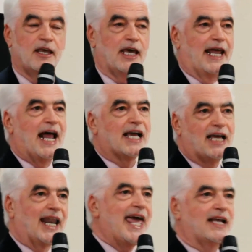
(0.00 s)
And I
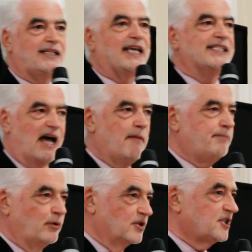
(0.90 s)
collect
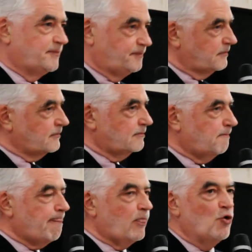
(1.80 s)
examples
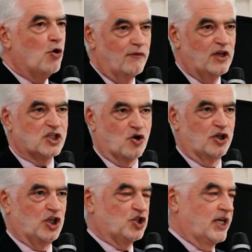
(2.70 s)
of the
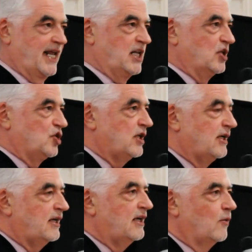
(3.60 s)
Scottish cringe.
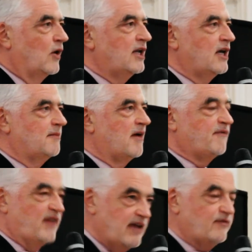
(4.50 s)
One of my
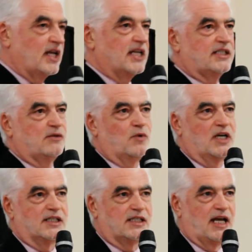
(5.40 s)
favourites
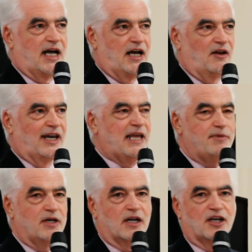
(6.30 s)
was a
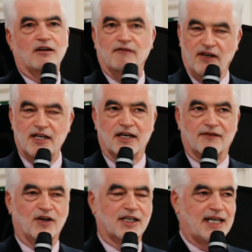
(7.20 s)
Labour convener
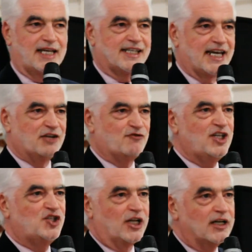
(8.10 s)
for Tayside
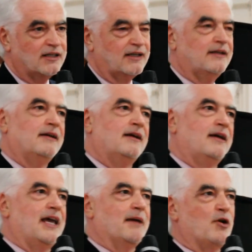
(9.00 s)
region
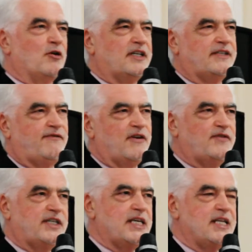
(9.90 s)
about
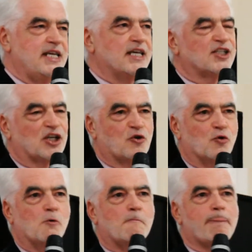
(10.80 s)
15 years
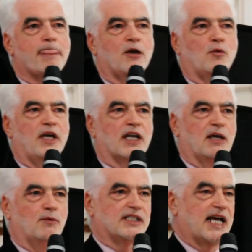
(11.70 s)
ago, where he
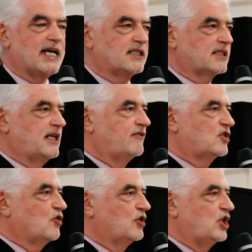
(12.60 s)
was asked if
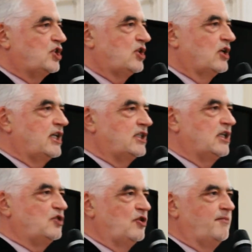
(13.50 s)
Scottish studies
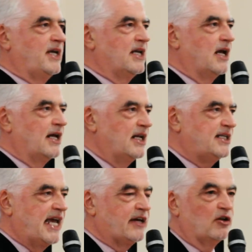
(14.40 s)
should be an
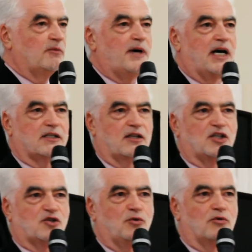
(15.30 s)
integral part of the
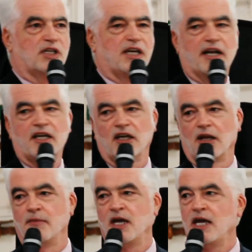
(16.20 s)
school's
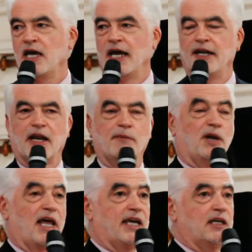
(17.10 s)
curriculum, and he
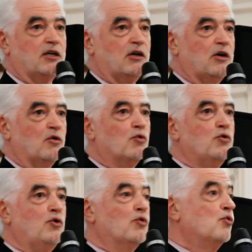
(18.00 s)
replied, oh
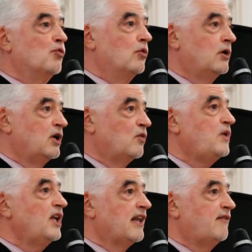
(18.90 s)
no,
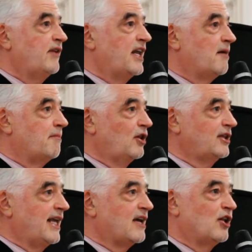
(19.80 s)
we live in a
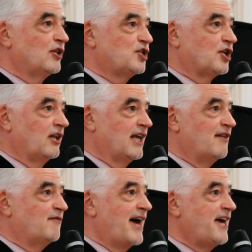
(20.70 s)
multicultural
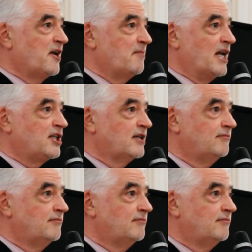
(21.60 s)
environment.